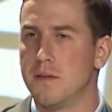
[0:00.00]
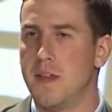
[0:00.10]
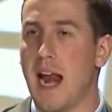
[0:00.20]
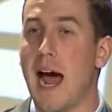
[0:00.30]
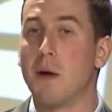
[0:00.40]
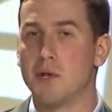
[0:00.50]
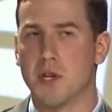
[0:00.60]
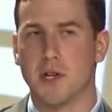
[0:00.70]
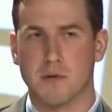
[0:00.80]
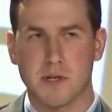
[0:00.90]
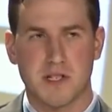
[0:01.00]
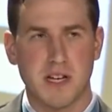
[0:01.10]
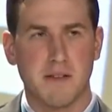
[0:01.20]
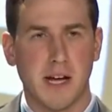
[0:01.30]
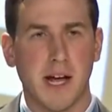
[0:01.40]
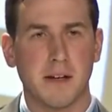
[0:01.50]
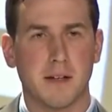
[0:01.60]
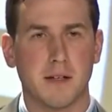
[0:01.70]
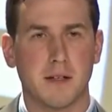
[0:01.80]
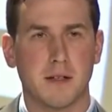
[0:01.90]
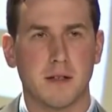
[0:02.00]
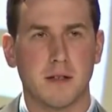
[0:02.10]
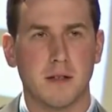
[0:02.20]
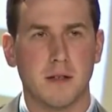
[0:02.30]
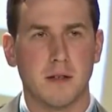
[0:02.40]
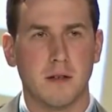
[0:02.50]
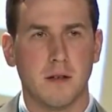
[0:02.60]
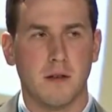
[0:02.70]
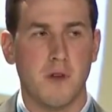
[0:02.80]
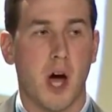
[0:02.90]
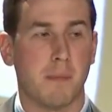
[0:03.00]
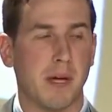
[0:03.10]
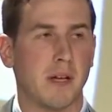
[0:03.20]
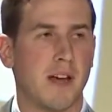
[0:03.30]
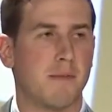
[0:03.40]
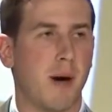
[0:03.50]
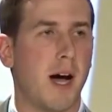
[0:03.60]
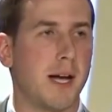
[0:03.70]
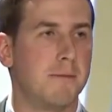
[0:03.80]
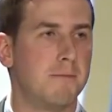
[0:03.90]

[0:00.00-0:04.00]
that I was on the receiving end of not being left behind.